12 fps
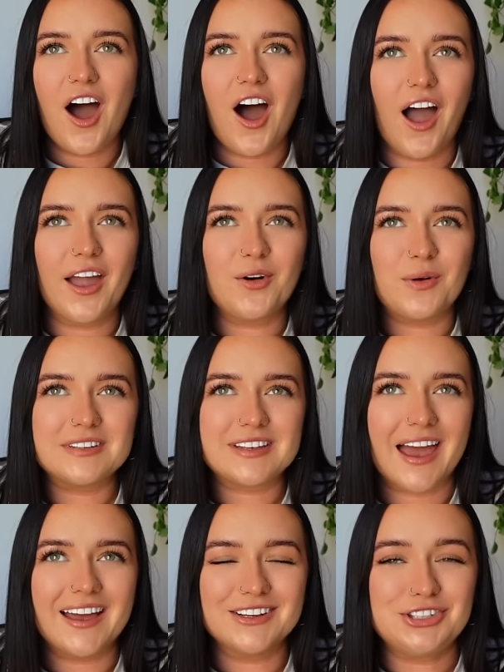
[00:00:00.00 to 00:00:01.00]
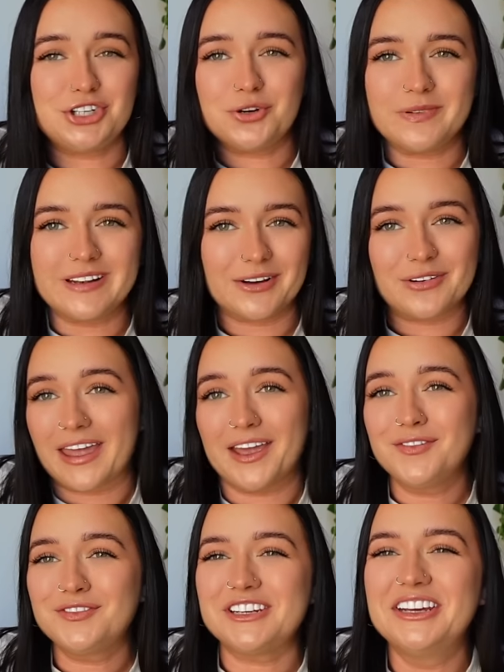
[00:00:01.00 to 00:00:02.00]
I always get a stupid little
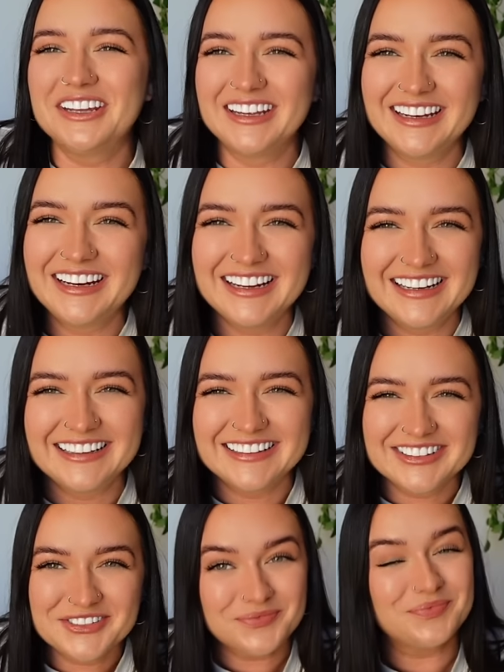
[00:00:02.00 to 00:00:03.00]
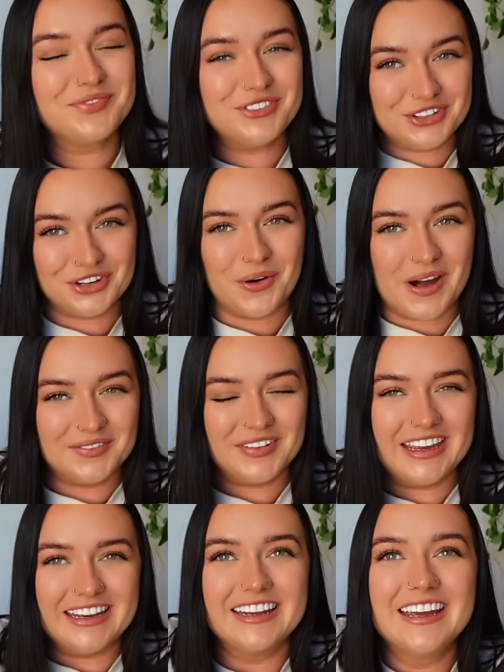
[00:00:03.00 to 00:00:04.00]
gift. You know what I
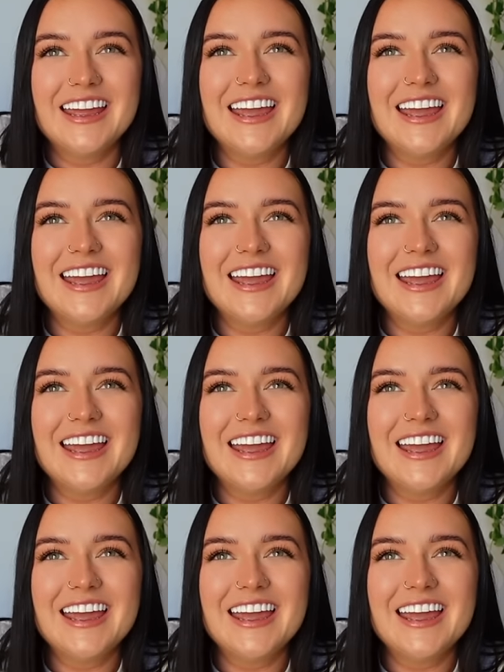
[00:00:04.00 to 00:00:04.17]
mean?